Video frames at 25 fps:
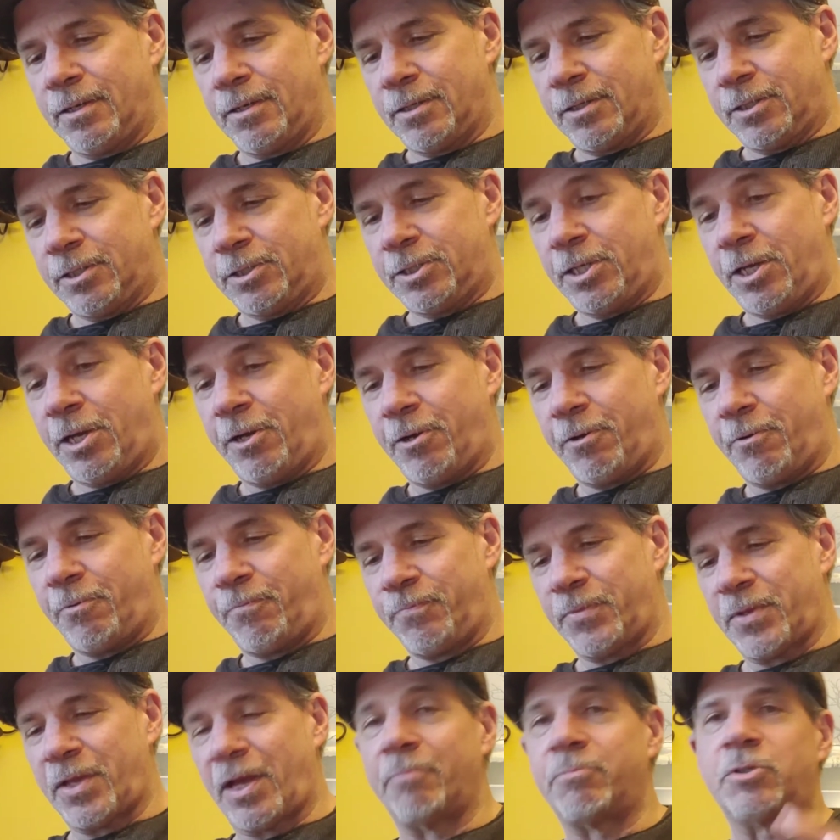
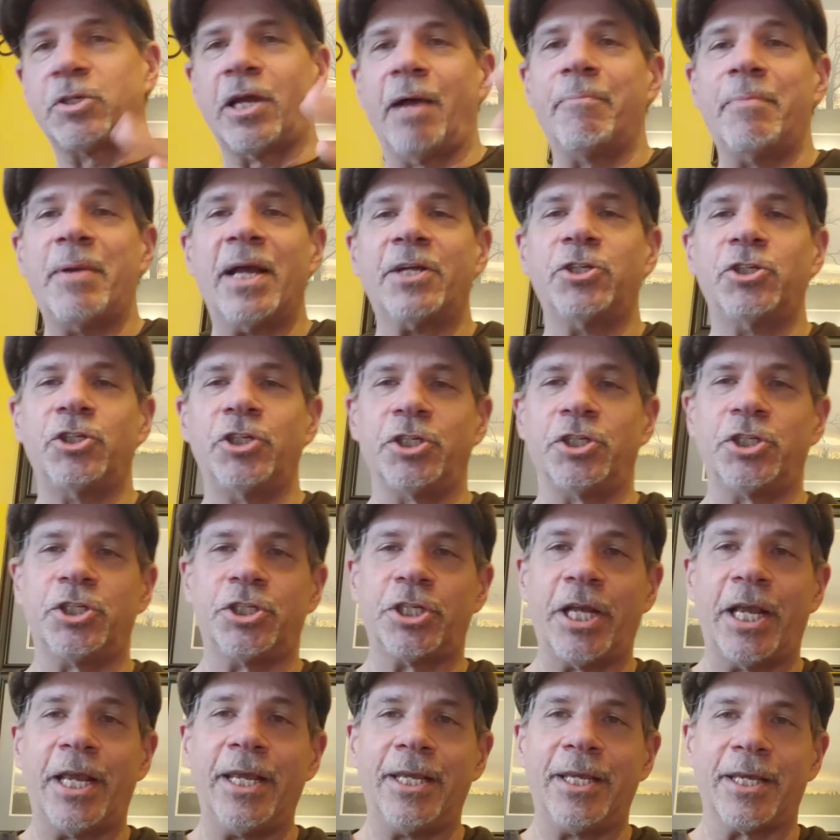So I'm actually
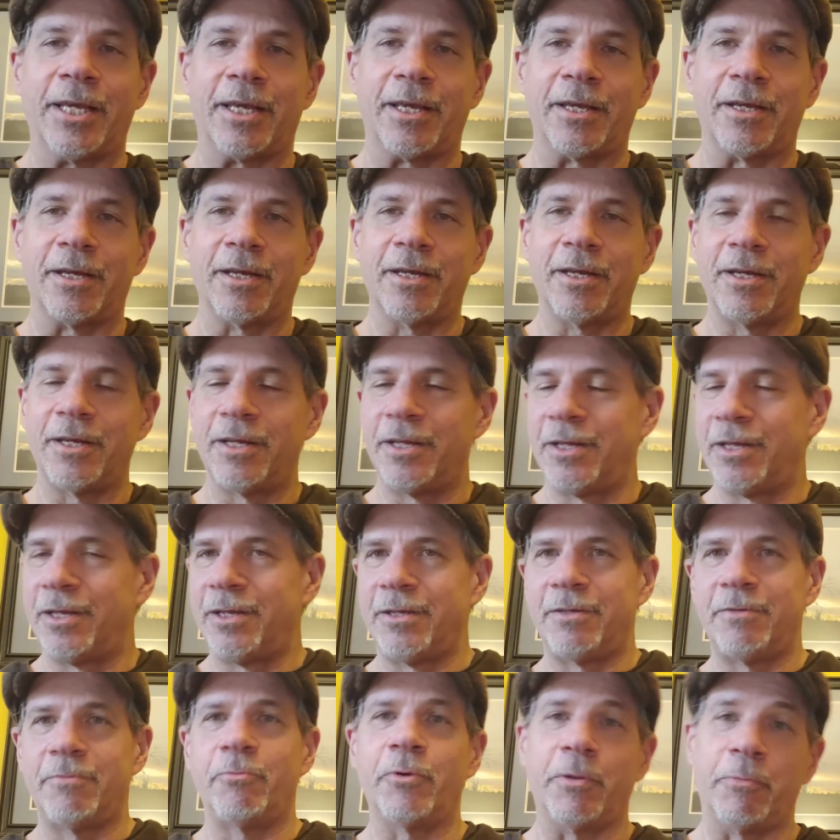shaking
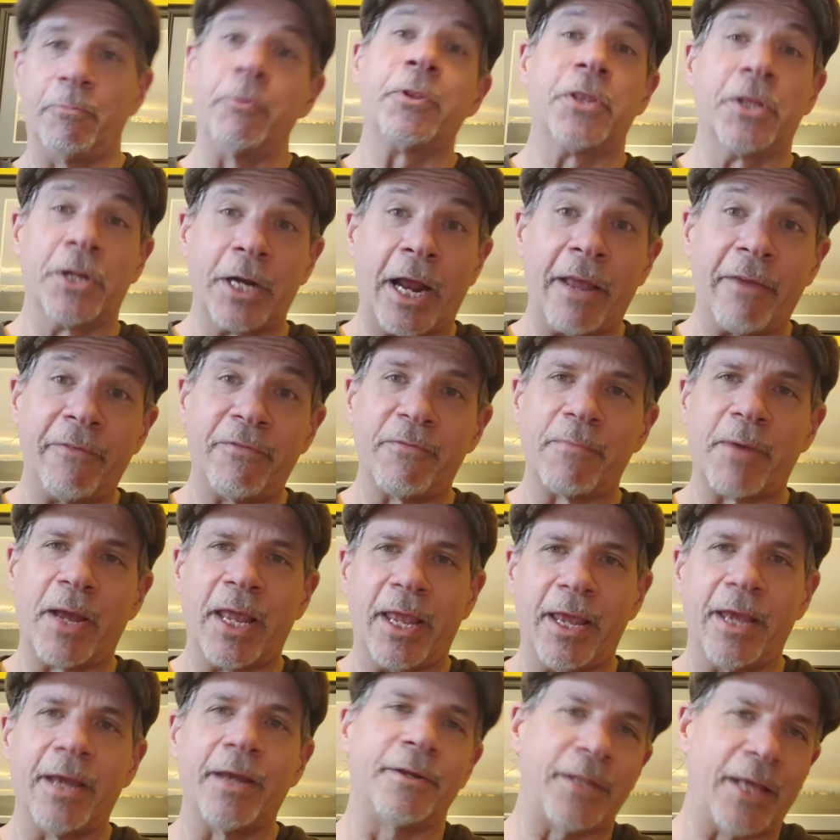with a knife in my
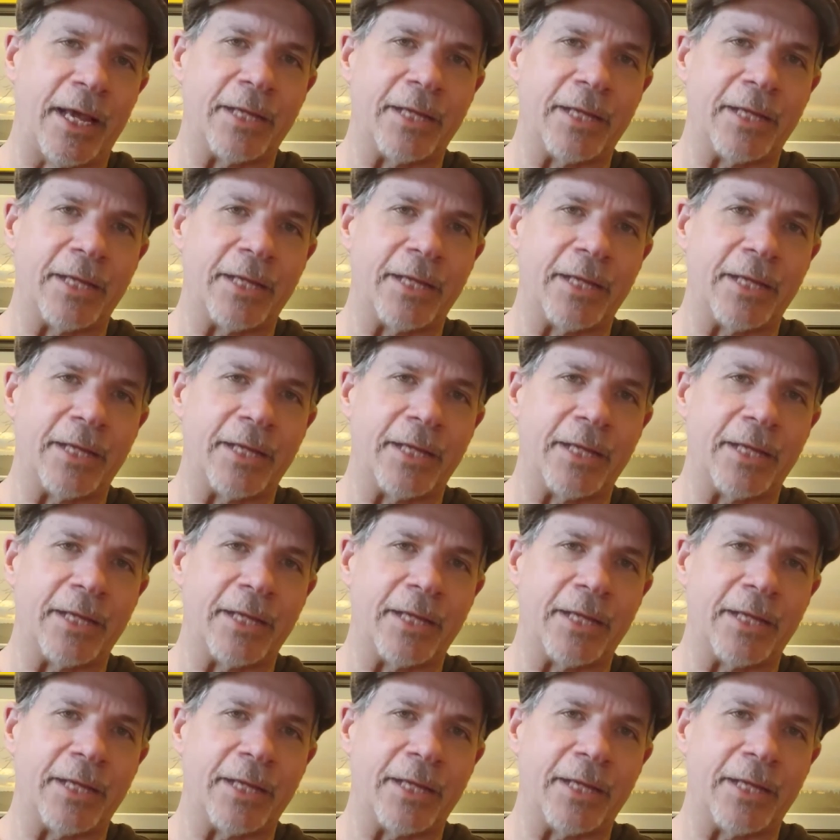hand.